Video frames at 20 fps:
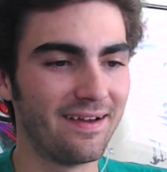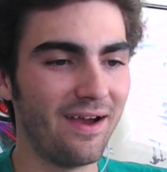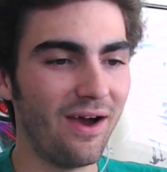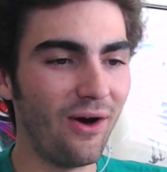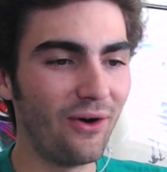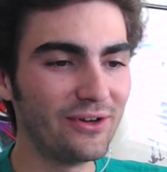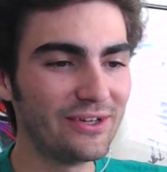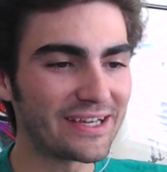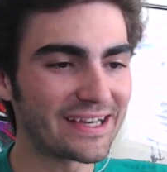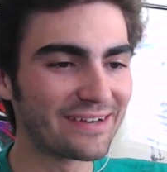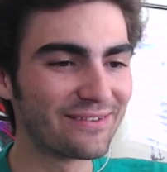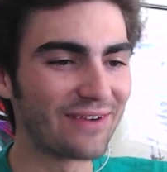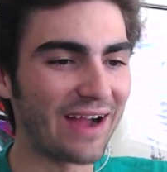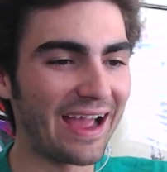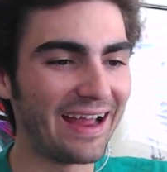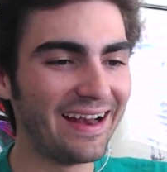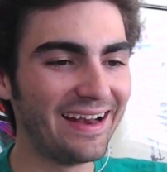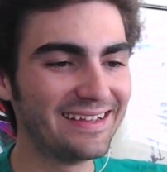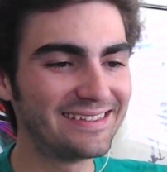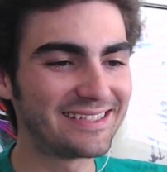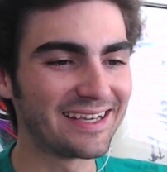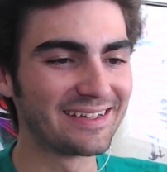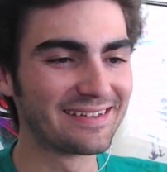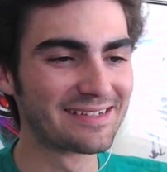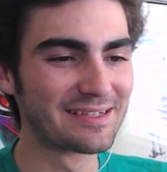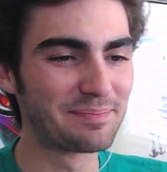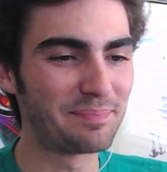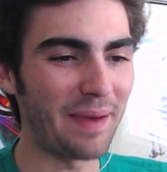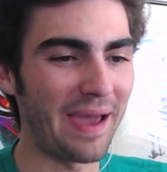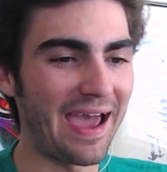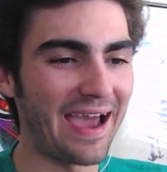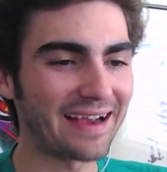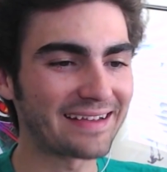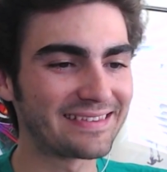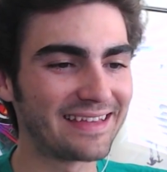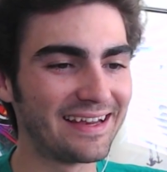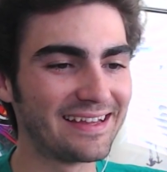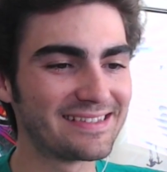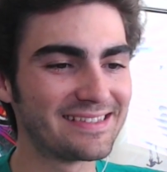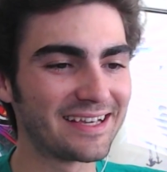Oh, you can ride on each other's back?
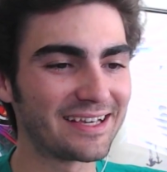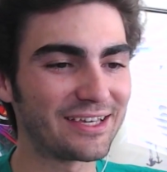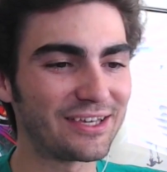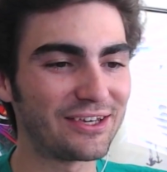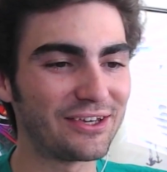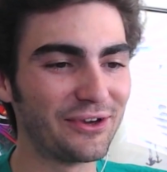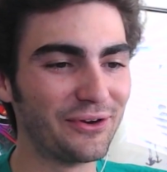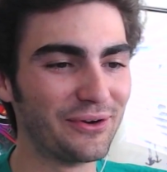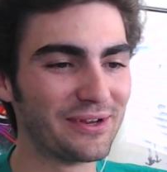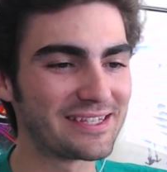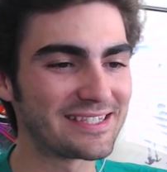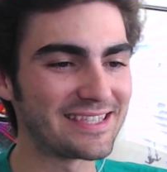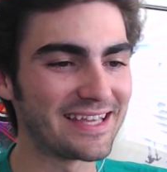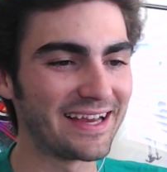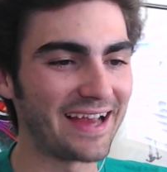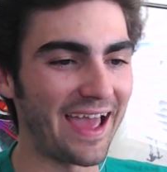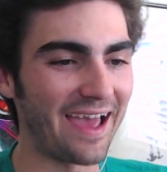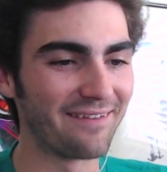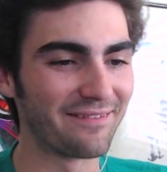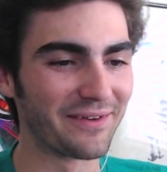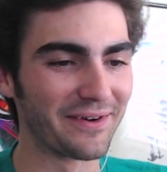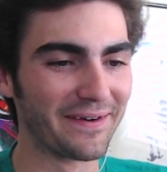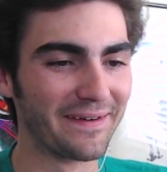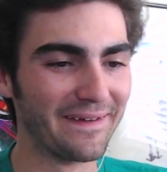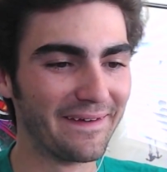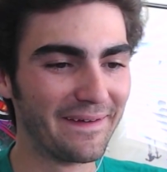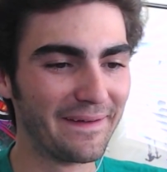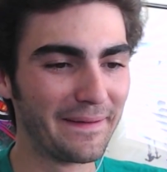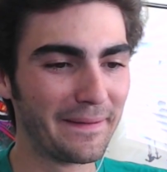That is the cutest thing ever.